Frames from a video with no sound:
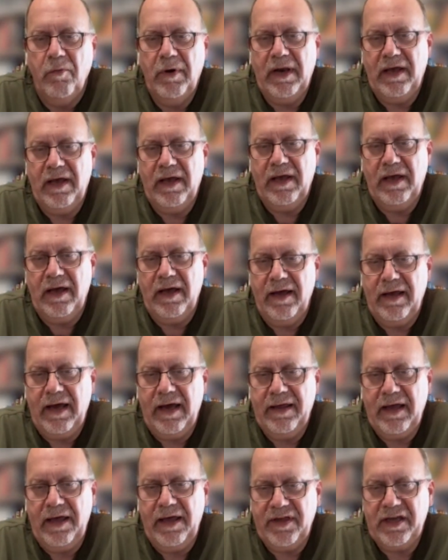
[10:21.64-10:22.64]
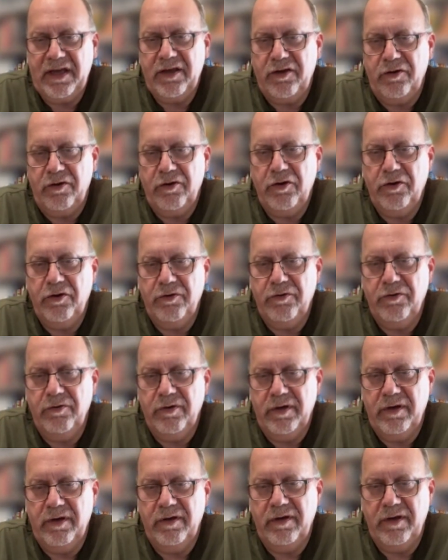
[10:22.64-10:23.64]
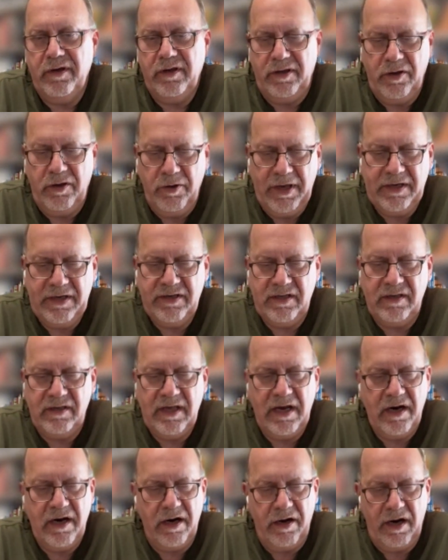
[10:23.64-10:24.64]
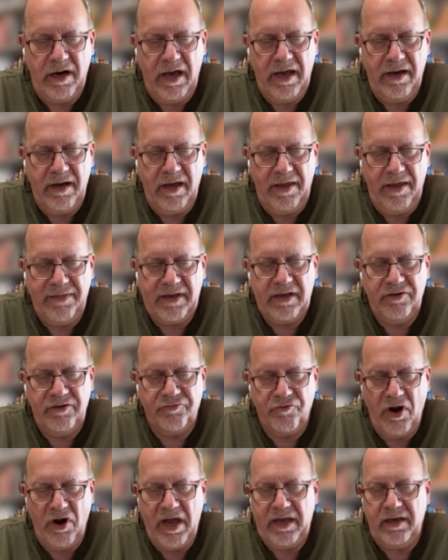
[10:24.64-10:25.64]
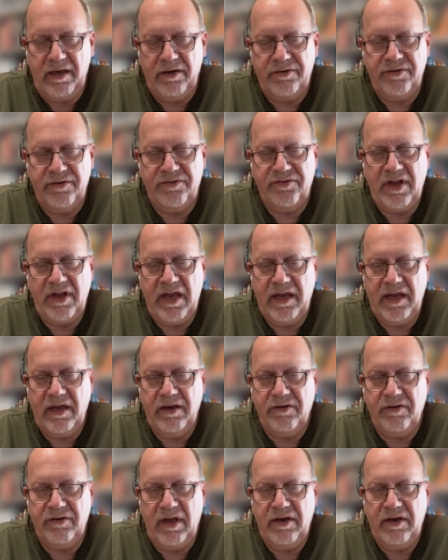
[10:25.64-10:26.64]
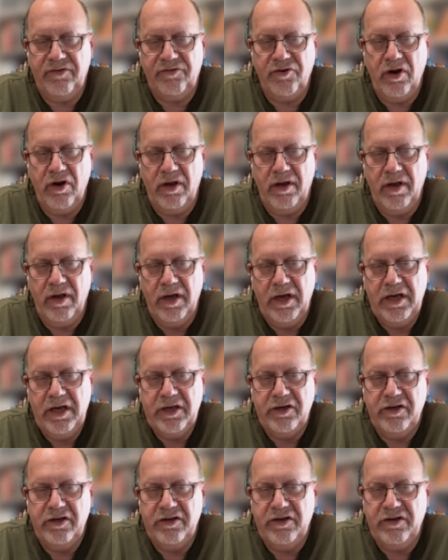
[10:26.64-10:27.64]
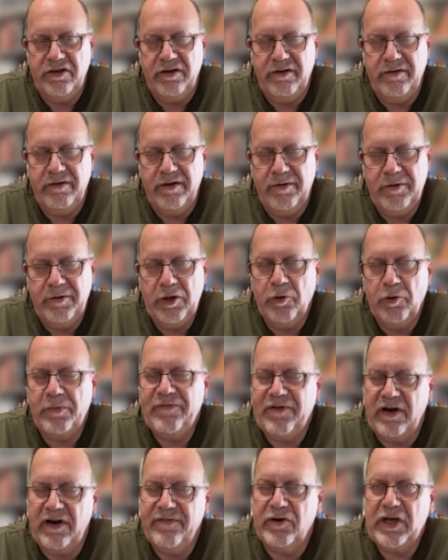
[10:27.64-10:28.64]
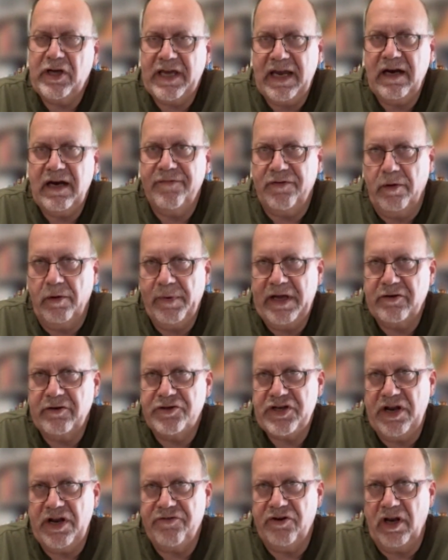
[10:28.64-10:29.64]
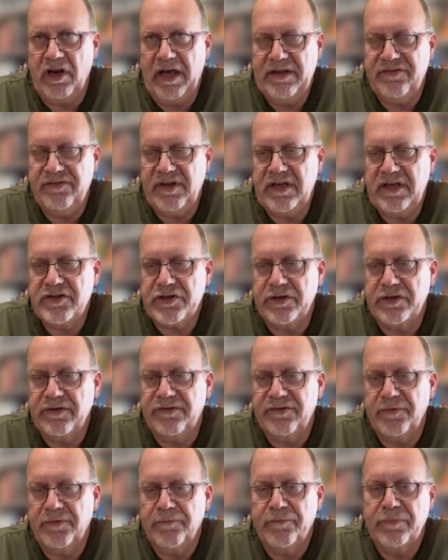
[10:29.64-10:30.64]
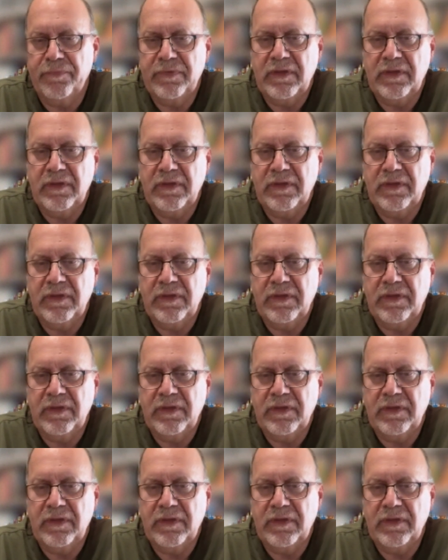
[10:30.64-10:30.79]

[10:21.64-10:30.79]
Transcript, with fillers: Well, I, I think you, you, you hinted there, and I think it's right to say it's, it's you know be very very careful about generalizations.